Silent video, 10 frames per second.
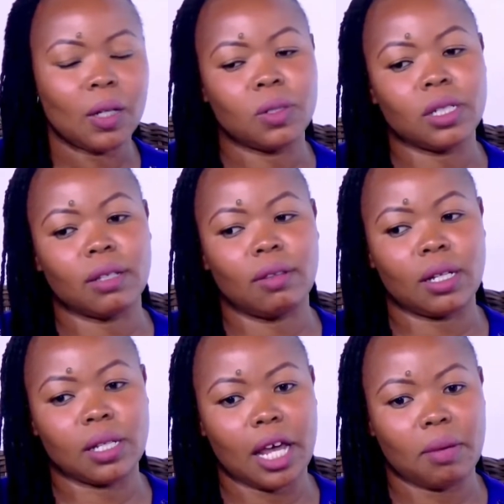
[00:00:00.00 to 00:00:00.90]
cannot take their
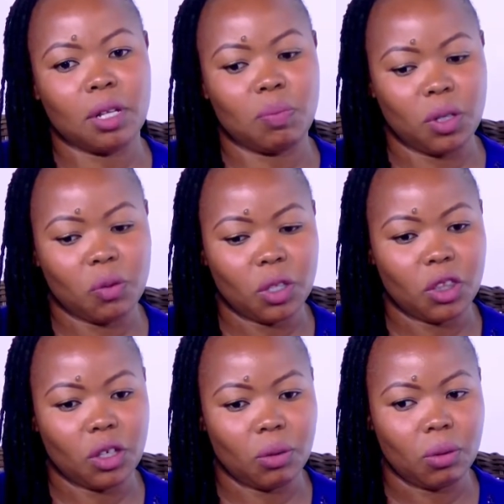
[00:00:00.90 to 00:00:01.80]
time and be
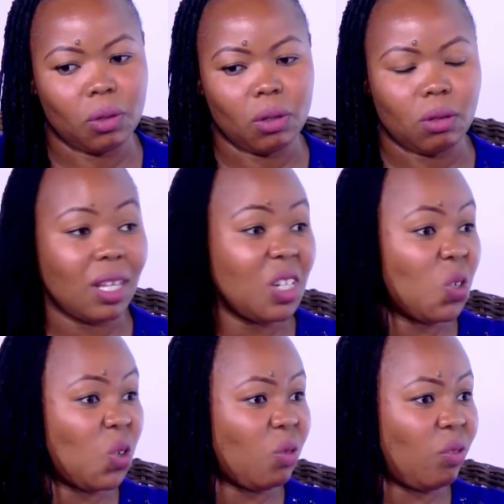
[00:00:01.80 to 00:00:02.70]
with you, then
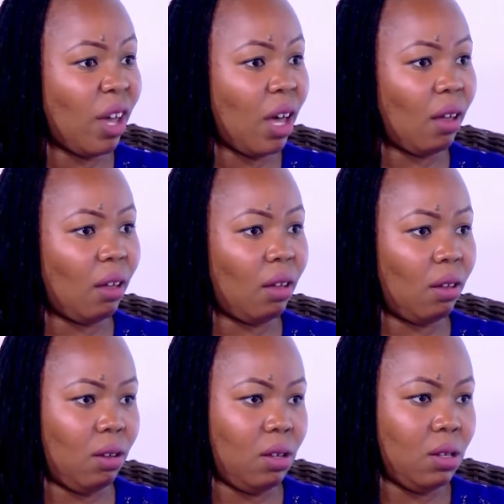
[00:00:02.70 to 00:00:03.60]
you're not there.
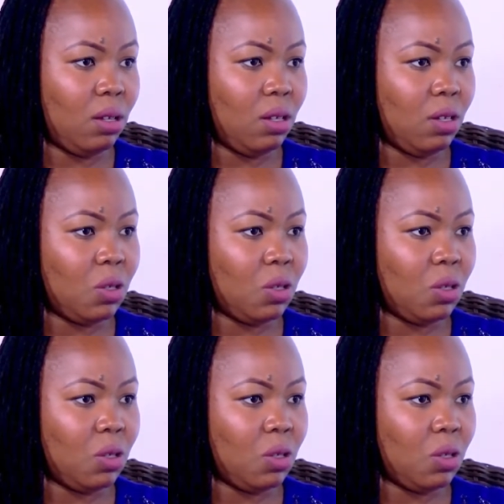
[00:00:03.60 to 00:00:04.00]
Yeah.